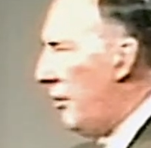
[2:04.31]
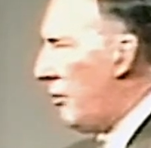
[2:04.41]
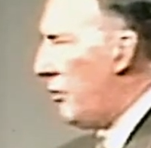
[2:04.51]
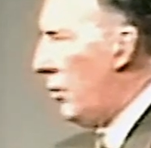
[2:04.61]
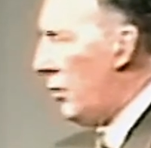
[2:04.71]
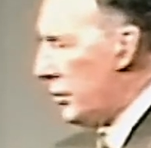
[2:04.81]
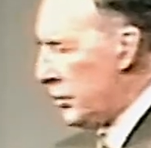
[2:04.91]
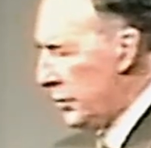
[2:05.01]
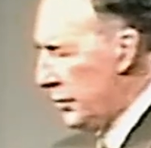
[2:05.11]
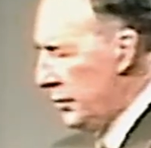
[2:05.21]

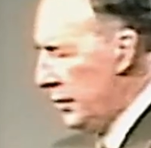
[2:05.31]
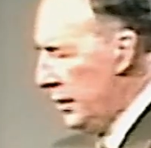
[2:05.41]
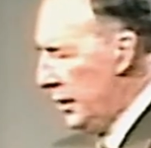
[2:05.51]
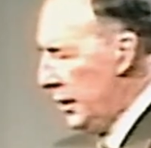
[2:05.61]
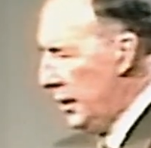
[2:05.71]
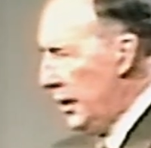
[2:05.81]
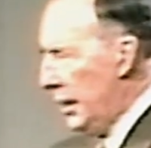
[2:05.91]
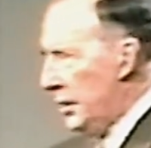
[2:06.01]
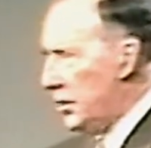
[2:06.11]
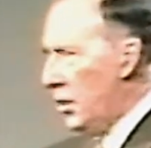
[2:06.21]
thought.
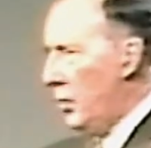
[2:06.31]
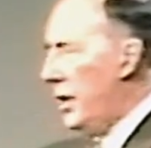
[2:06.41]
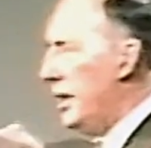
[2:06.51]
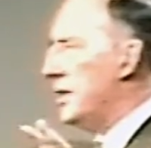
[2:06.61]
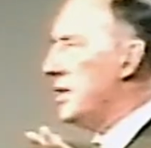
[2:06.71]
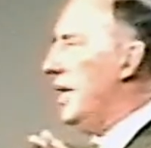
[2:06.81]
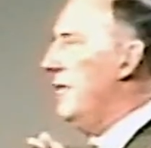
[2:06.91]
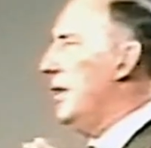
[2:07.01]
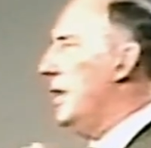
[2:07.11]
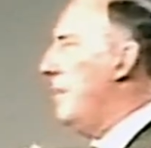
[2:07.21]
So we discover the